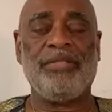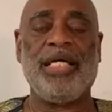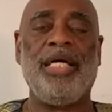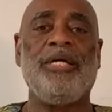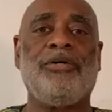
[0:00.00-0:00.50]

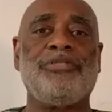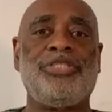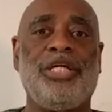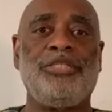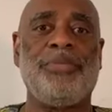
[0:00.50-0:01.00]
The ego's
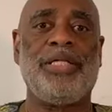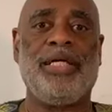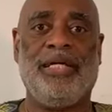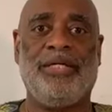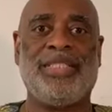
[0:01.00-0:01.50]
judgment
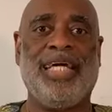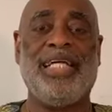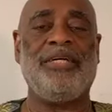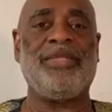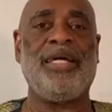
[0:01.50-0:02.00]
is
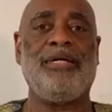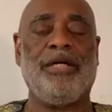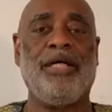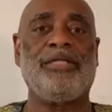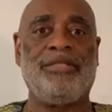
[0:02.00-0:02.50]
anything
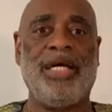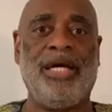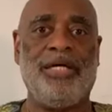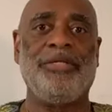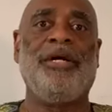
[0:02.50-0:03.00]
other
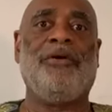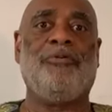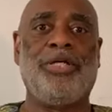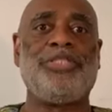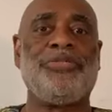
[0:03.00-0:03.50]
than
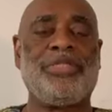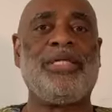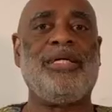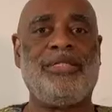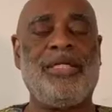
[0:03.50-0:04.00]
what you
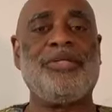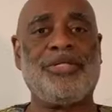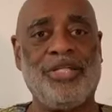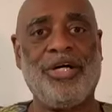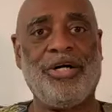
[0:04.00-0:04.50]
see is
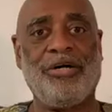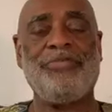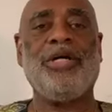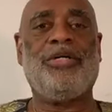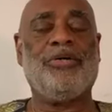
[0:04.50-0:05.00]
either
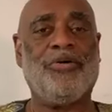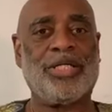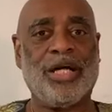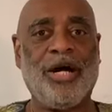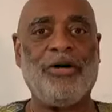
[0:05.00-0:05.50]
love or
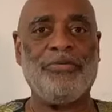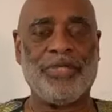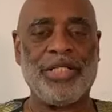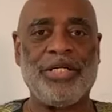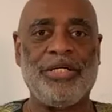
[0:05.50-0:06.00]
a call
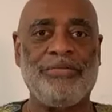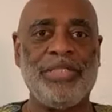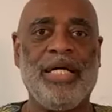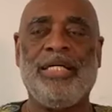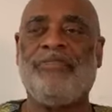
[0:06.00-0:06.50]
for love.